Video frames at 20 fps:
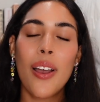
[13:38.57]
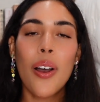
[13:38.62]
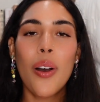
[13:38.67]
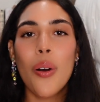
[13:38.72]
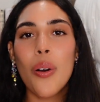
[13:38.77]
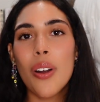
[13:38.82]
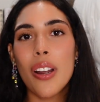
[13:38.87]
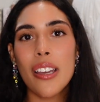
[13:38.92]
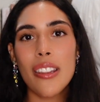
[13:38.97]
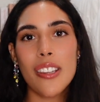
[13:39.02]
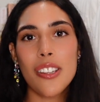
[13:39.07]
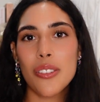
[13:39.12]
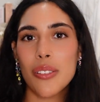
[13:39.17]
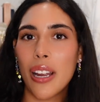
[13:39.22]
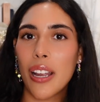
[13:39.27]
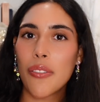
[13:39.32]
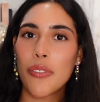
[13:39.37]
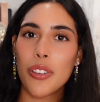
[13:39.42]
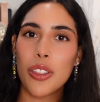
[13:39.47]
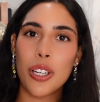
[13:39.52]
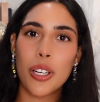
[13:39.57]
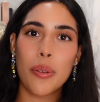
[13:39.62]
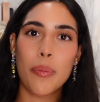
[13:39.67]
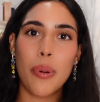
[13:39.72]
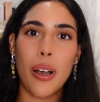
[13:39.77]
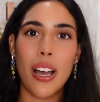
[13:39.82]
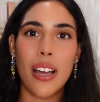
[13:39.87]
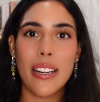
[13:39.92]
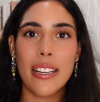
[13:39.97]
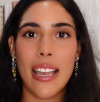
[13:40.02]
or the Thrive With Her
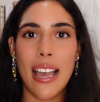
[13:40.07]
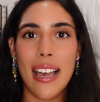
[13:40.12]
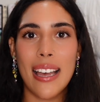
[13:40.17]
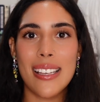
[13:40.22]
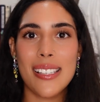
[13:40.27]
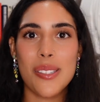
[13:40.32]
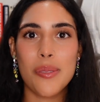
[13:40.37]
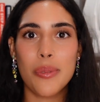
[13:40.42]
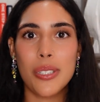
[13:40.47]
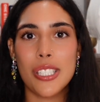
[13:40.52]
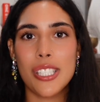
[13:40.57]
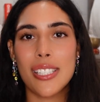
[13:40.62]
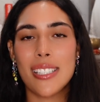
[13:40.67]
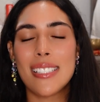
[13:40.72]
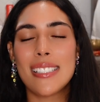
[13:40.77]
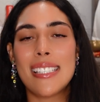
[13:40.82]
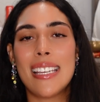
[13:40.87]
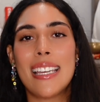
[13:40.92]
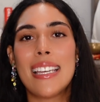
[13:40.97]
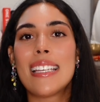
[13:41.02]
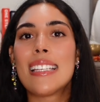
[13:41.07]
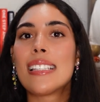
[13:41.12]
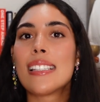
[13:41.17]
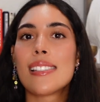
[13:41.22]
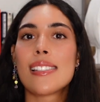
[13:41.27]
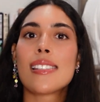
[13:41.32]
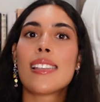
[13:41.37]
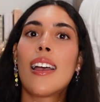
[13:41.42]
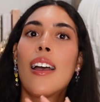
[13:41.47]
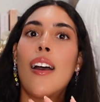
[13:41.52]
podcast, which
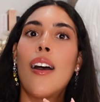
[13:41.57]
contains